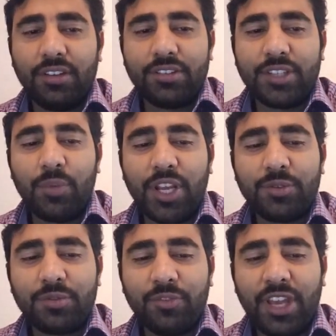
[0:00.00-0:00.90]

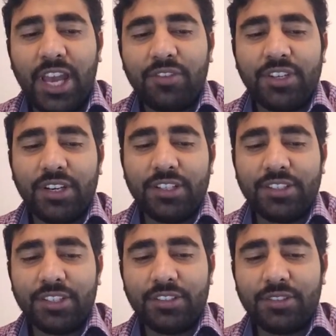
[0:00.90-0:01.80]
Sometimes we have the
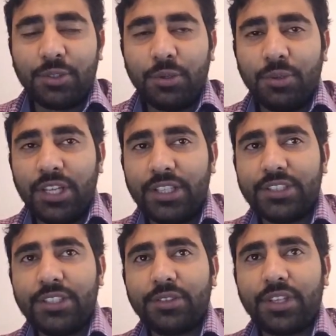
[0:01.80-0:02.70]
tendency to go
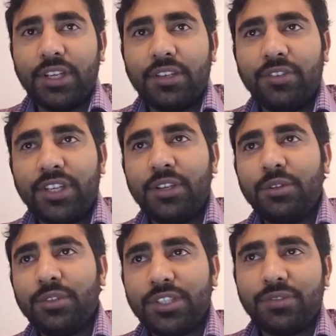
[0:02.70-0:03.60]
lazy. Okay, we can
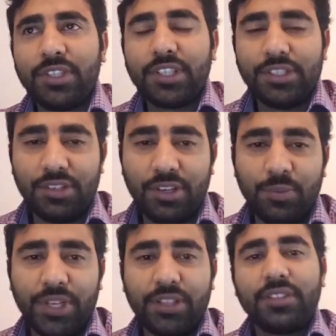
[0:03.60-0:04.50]
do this work. It's not
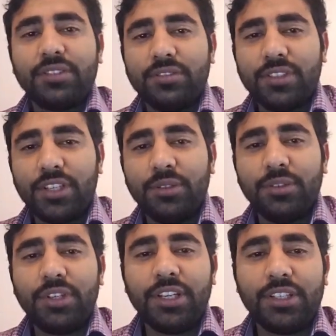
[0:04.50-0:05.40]
big. We can do
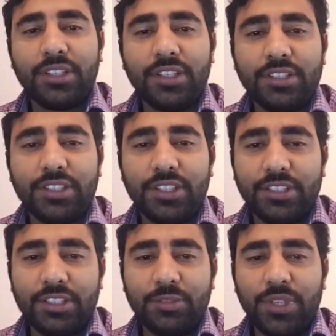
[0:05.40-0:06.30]
it later, later,
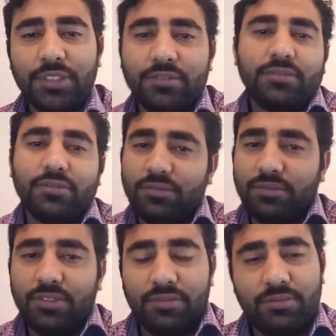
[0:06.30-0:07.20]
later, but
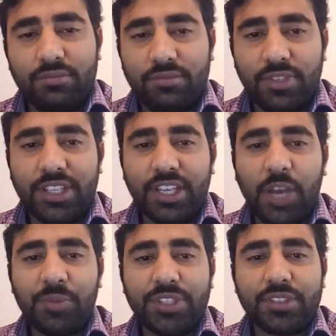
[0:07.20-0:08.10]
nothing
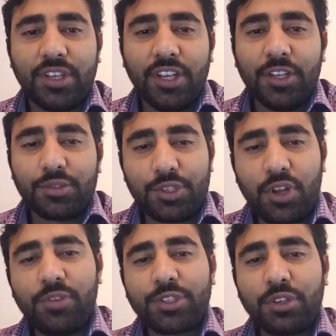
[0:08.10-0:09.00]
happens it's
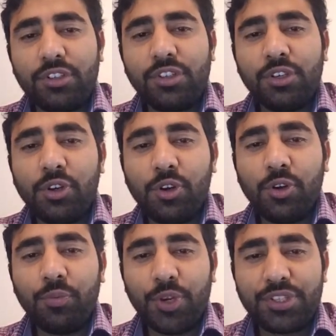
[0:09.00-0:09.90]
always good
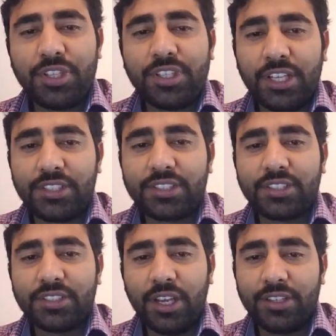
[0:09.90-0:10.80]
to push the things.
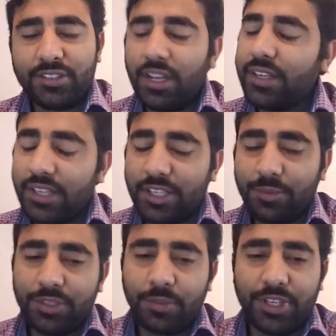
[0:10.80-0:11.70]
It's it's a
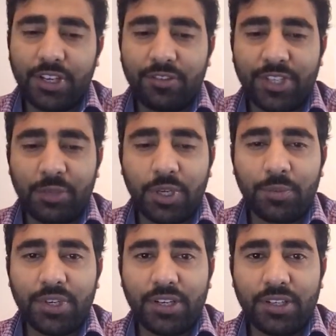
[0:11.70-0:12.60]
responsibility of team
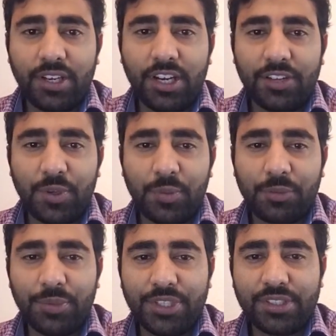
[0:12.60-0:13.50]
captain and the head of
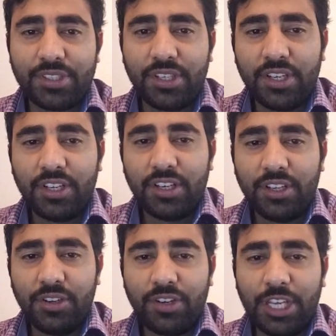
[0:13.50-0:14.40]
departments
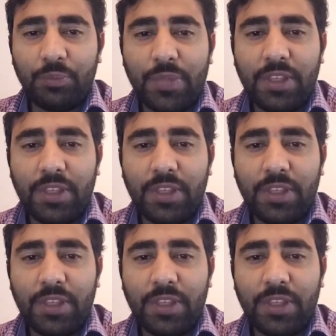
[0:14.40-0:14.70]
your team.